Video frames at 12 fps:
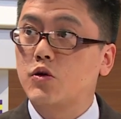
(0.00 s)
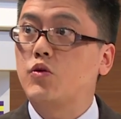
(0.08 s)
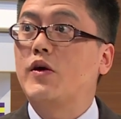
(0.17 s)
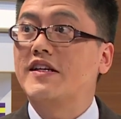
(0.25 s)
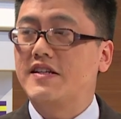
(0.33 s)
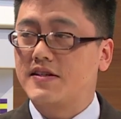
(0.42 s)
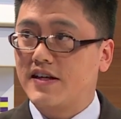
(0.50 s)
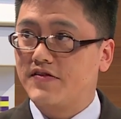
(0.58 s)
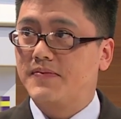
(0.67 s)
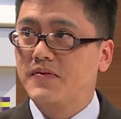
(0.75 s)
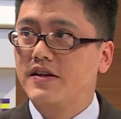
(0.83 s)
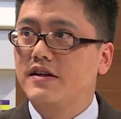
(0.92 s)

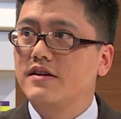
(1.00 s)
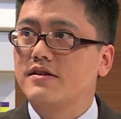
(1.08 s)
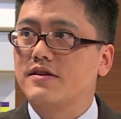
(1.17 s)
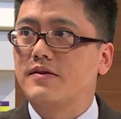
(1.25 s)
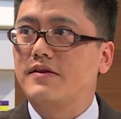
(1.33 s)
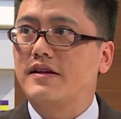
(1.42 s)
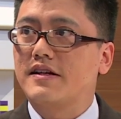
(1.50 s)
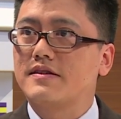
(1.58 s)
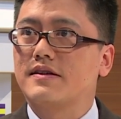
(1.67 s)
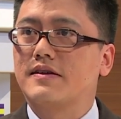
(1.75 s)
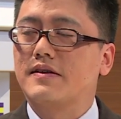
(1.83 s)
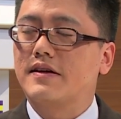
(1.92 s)
27. So
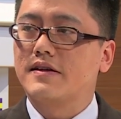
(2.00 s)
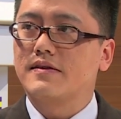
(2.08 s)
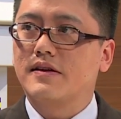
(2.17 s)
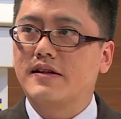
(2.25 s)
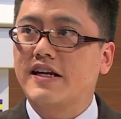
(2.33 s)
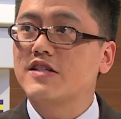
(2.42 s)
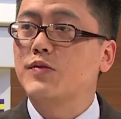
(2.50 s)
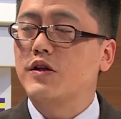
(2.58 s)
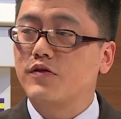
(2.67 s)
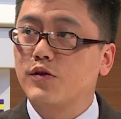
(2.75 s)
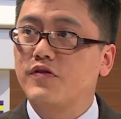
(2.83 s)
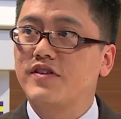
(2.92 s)
that's a nice bit
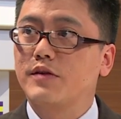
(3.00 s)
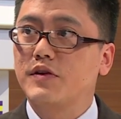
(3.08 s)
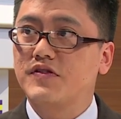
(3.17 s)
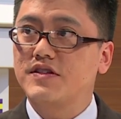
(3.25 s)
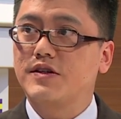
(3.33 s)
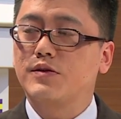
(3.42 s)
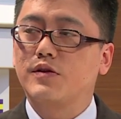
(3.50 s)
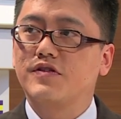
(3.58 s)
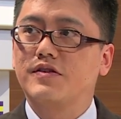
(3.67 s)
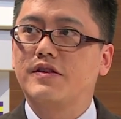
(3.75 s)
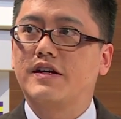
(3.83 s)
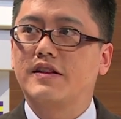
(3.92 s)
of growth that we've seen
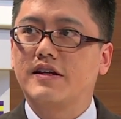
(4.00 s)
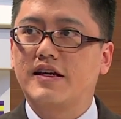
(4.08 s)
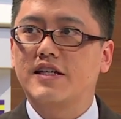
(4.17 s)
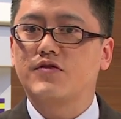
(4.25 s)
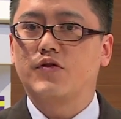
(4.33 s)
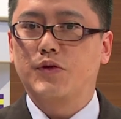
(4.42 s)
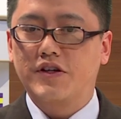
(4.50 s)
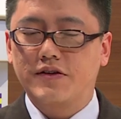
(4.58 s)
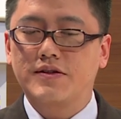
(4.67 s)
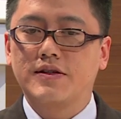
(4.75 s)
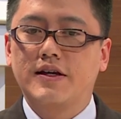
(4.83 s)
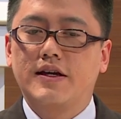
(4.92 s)
over the last few
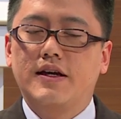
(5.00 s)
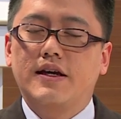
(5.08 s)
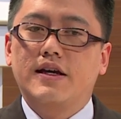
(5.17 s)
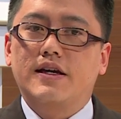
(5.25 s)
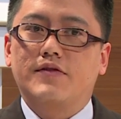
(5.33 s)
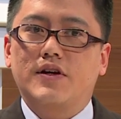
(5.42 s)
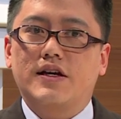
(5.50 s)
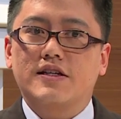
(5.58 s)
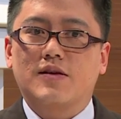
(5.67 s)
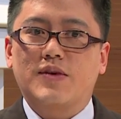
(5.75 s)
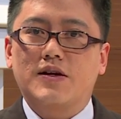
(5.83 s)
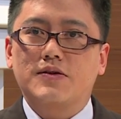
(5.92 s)
years. If you
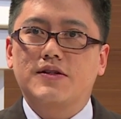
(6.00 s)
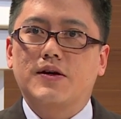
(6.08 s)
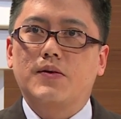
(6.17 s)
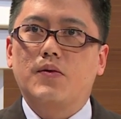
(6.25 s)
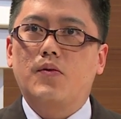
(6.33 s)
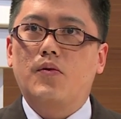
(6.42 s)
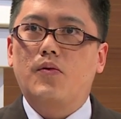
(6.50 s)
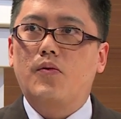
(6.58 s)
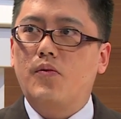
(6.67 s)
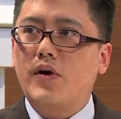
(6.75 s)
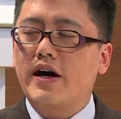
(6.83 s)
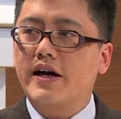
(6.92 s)
ask about
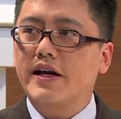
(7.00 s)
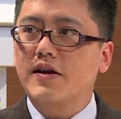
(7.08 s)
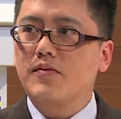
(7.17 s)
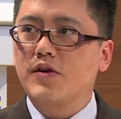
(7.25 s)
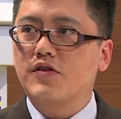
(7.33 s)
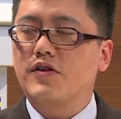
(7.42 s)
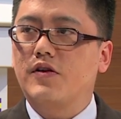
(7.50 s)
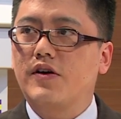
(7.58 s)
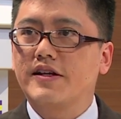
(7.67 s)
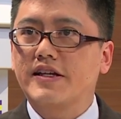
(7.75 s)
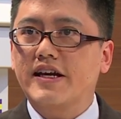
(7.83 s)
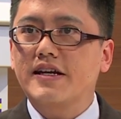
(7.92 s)
why mineral
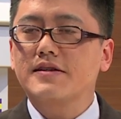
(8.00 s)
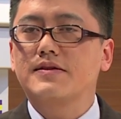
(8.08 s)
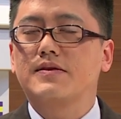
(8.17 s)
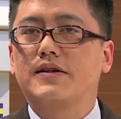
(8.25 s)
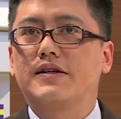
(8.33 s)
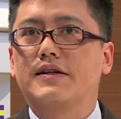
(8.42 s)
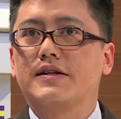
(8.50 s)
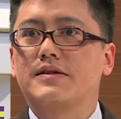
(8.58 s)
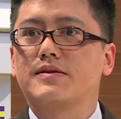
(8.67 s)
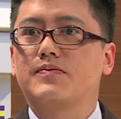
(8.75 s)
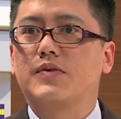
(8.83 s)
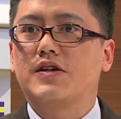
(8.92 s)
oil and gas,
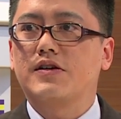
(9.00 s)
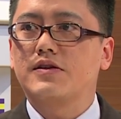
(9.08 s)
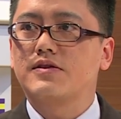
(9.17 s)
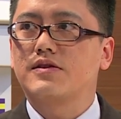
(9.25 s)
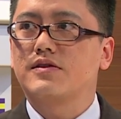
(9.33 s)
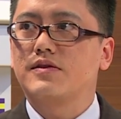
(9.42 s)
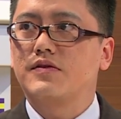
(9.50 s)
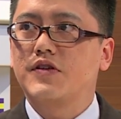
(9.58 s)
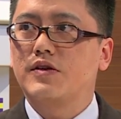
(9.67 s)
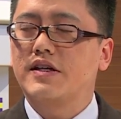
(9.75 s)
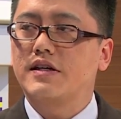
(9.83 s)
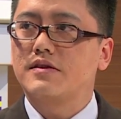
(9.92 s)
it's because if you
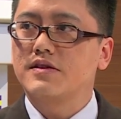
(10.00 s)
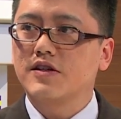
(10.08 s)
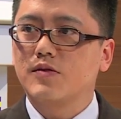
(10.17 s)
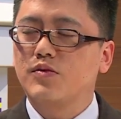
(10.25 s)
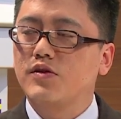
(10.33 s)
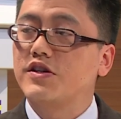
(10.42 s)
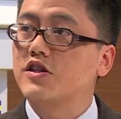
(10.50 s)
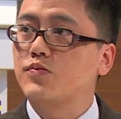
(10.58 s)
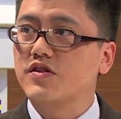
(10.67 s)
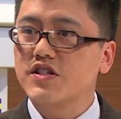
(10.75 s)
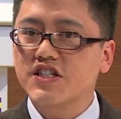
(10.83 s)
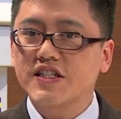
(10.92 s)
look at Singapore and its
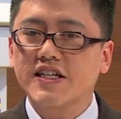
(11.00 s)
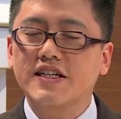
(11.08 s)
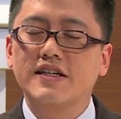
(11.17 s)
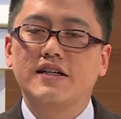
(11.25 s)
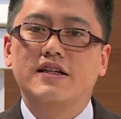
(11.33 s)
positioning,